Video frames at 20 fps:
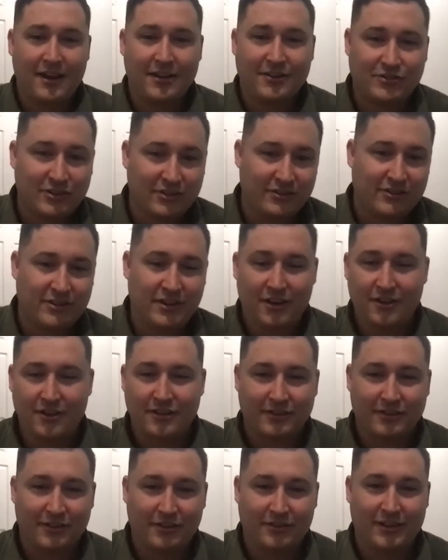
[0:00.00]
It's just,
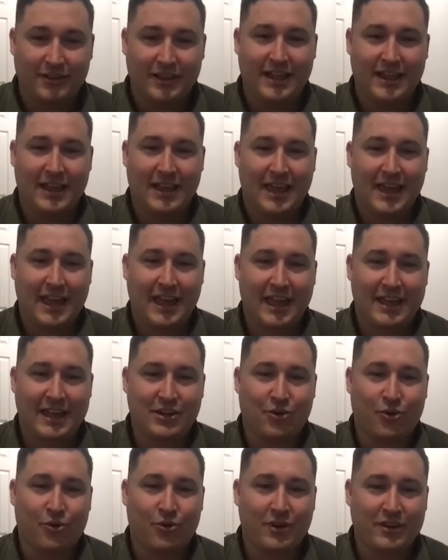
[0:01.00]
there's little, and
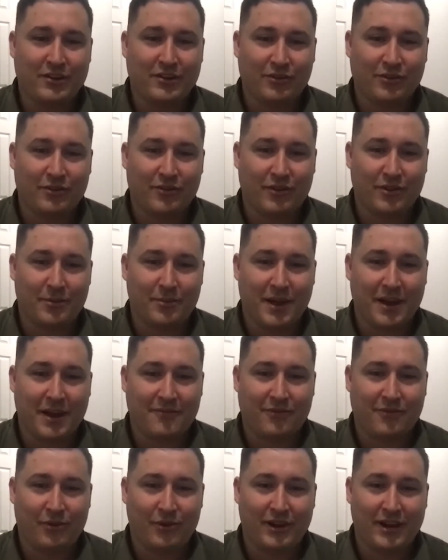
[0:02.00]
you're already sort of on the back
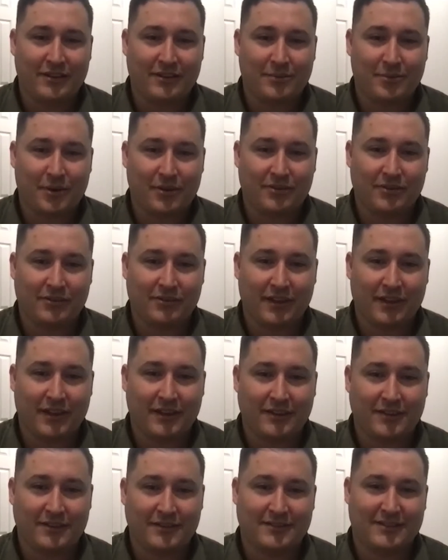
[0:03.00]
foot, as opposed to
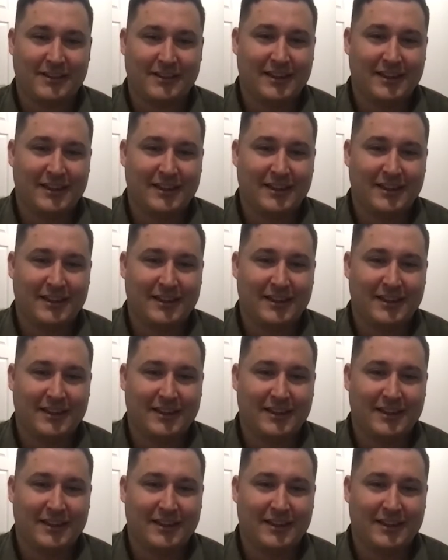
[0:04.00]
saying,